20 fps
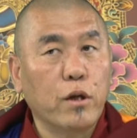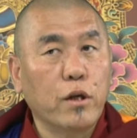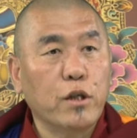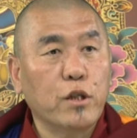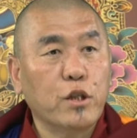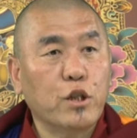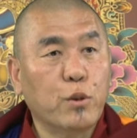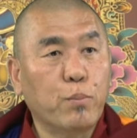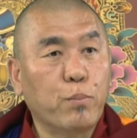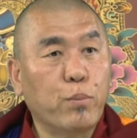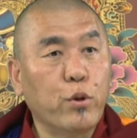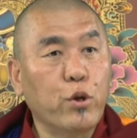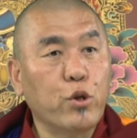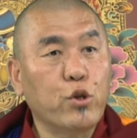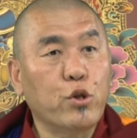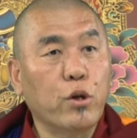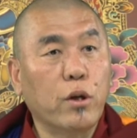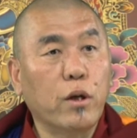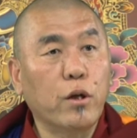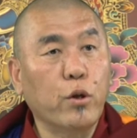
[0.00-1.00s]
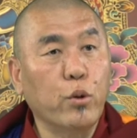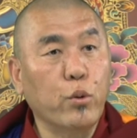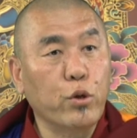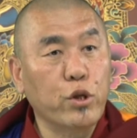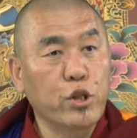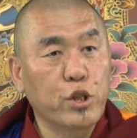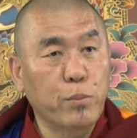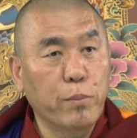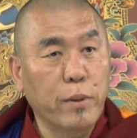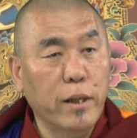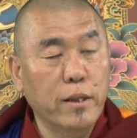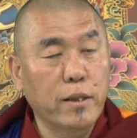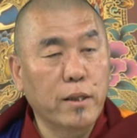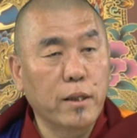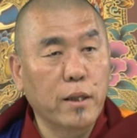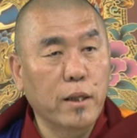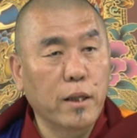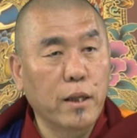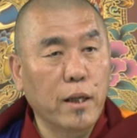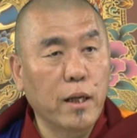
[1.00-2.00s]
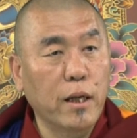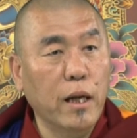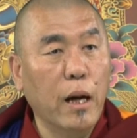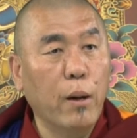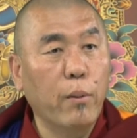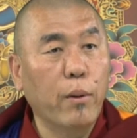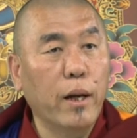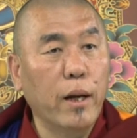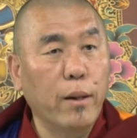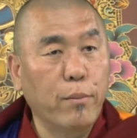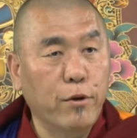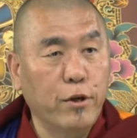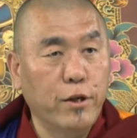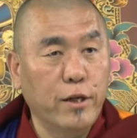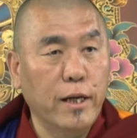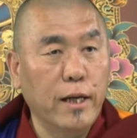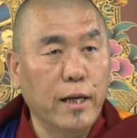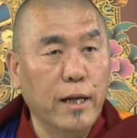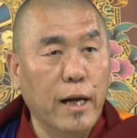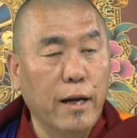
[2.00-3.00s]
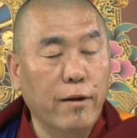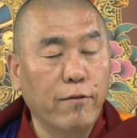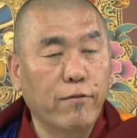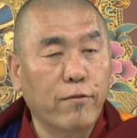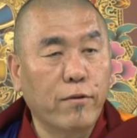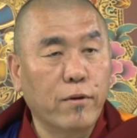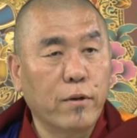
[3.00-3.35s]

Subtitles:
spiritual nourishment in our everyday life.